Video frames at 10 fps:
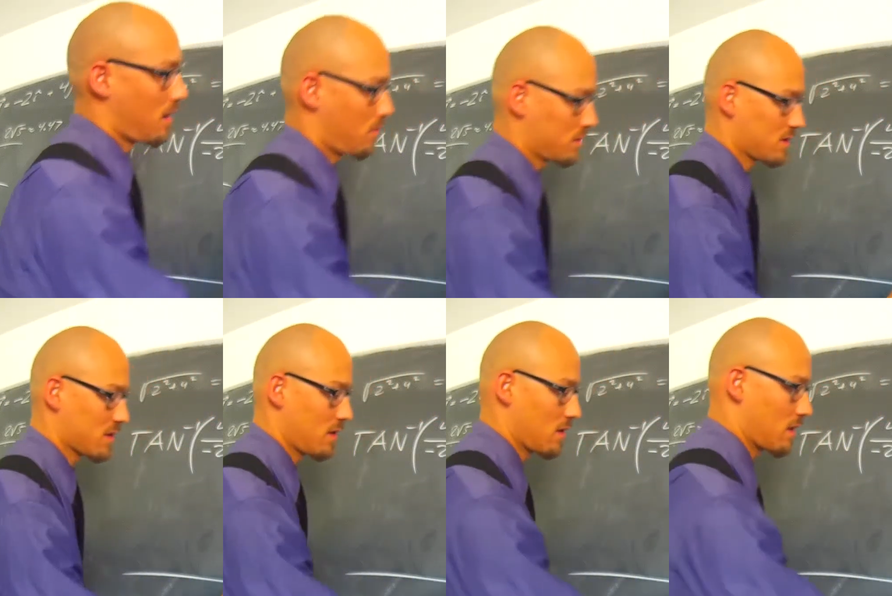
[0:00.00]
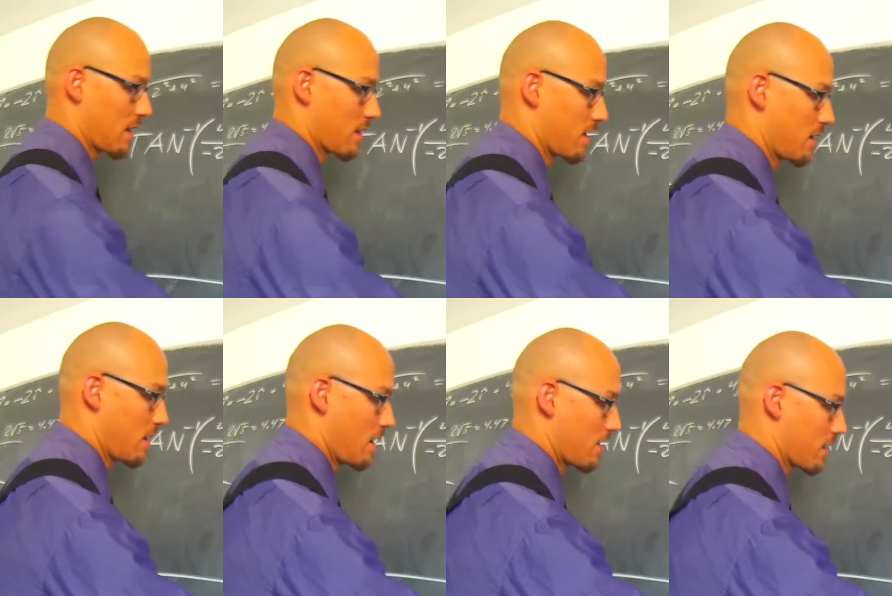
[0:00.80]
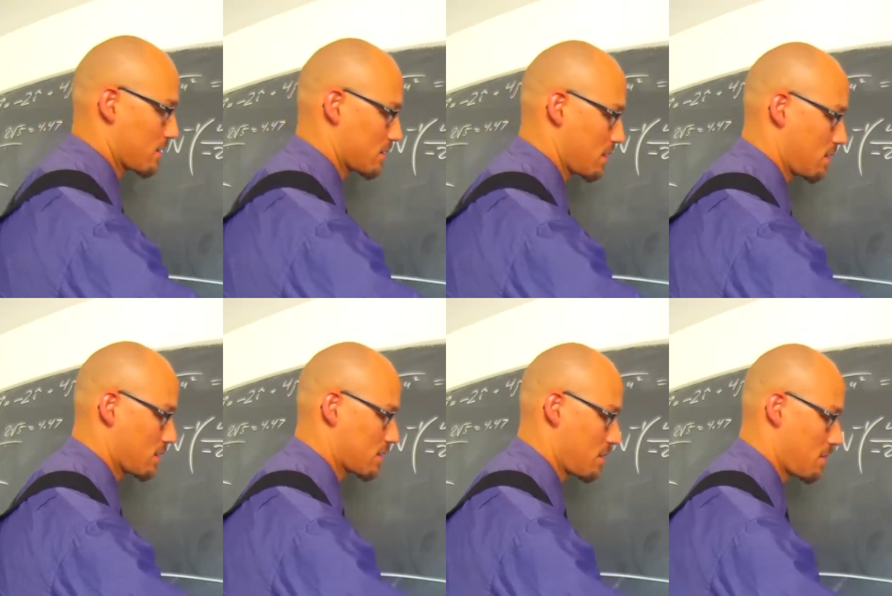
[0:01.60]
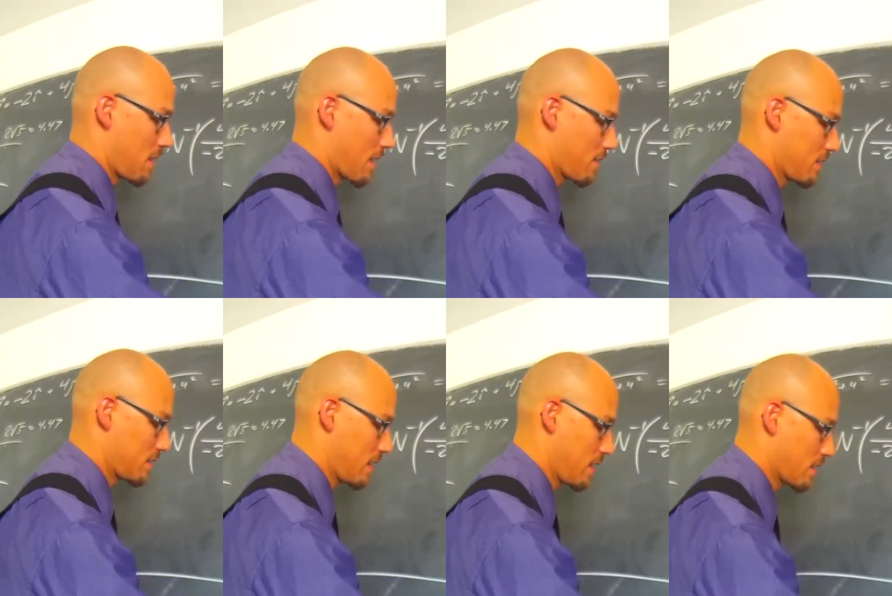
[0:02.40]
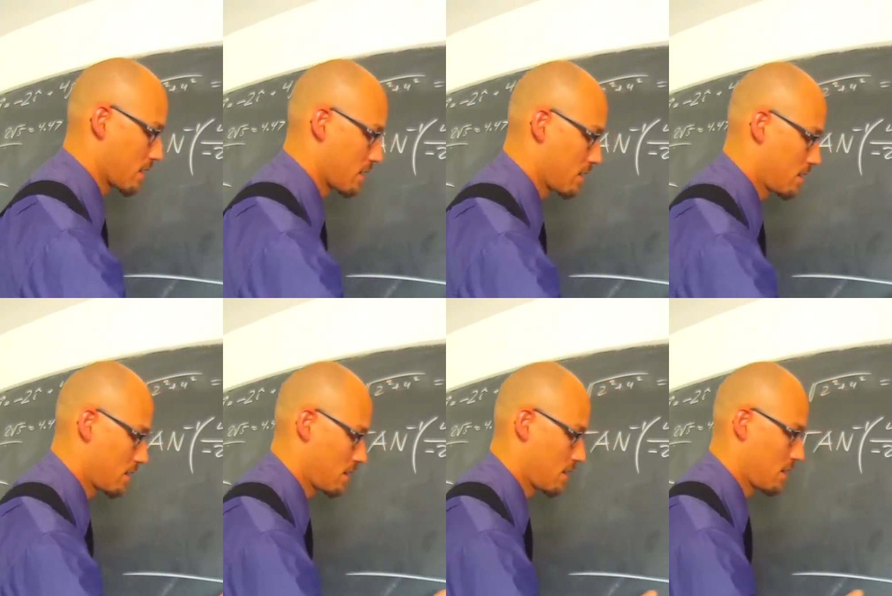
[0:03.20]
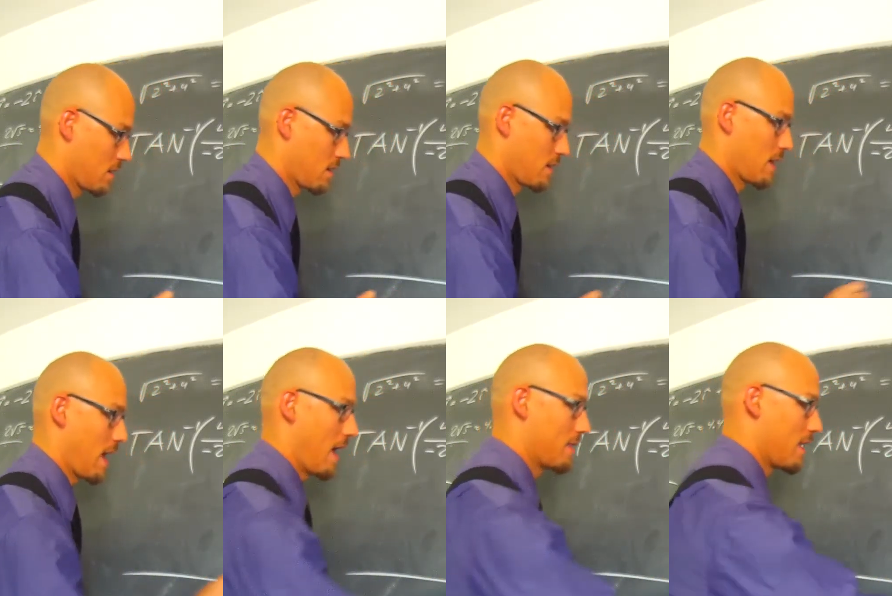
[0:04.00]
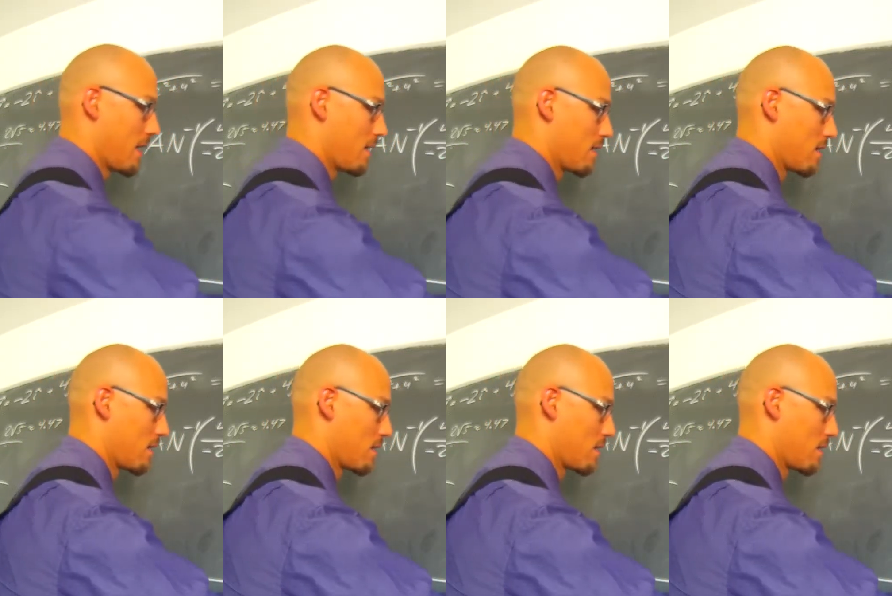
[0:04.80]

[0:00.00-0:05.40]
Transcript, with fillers: what's this going to look like? I think it's going to look something like this here. And then,